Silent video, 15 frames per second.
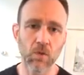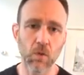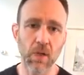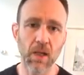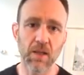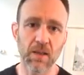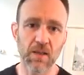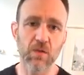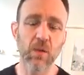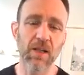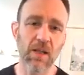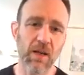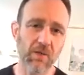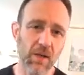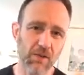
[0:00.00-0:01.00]
Okay, that's why
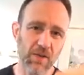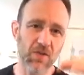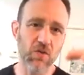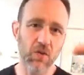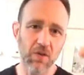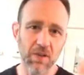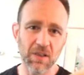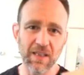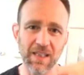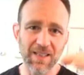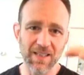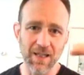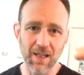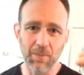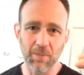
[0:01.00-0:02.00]
you have to have a certain
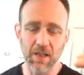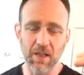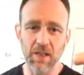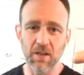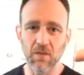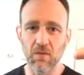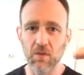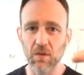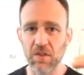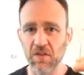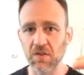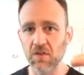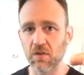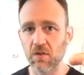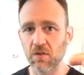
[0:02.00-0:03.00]
lead time, like for
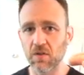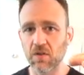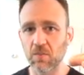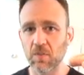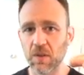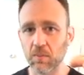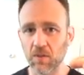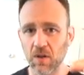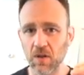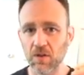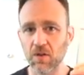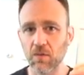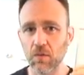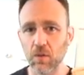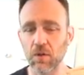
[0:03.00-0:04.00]
this to be
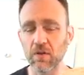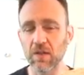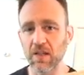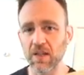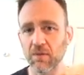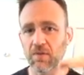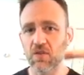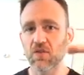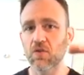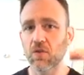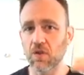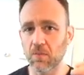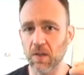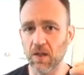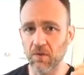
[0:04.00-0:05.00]
productive for you, you need to have a
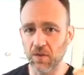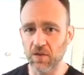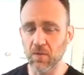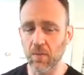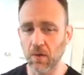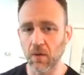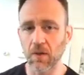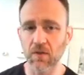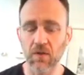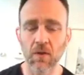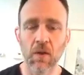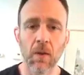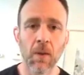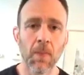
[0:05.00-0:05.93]
certain amount of experience.